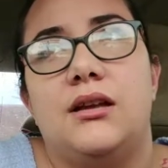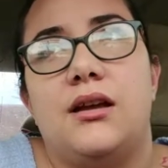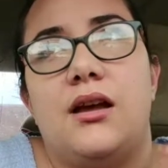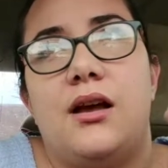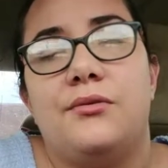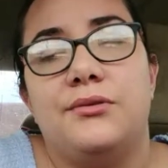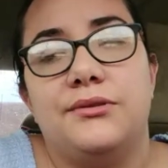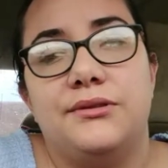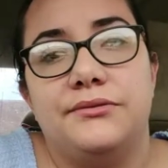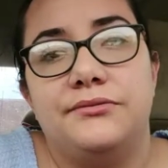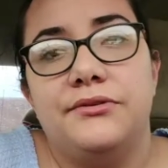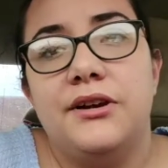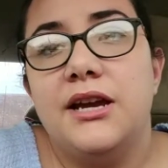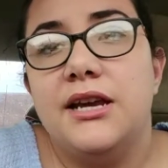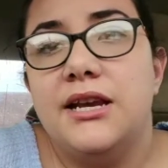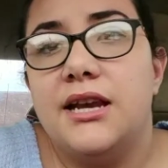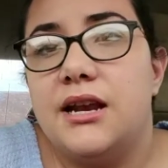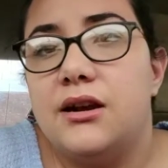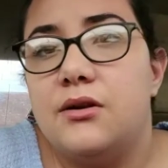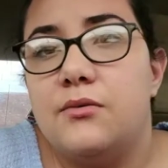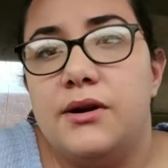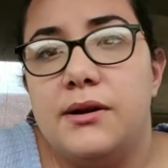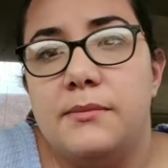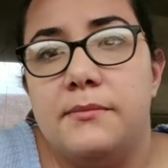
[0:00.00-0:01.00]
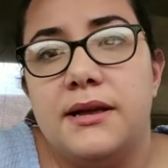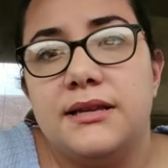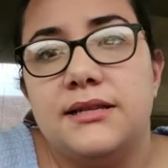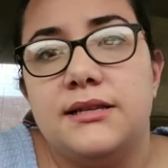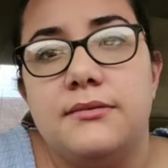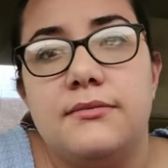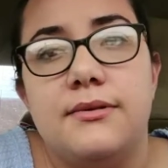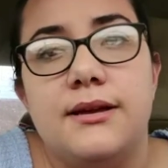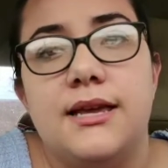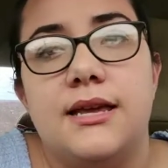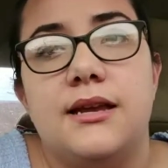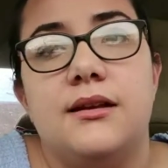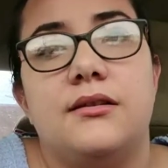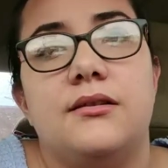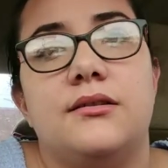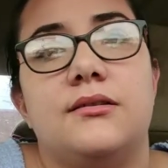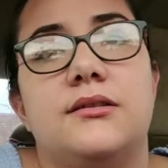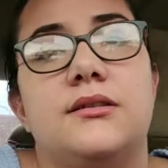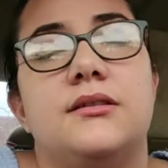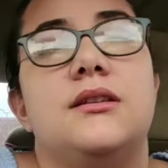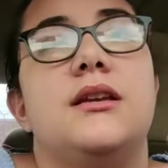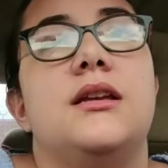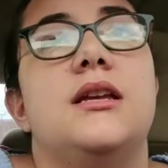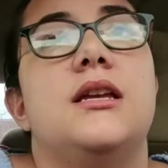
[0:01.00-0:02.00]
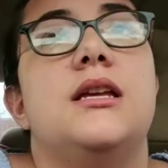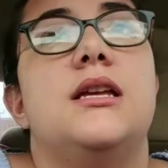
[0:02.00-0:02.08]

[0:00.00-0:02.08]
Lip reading: was afraid. I don't want to mess up my ears.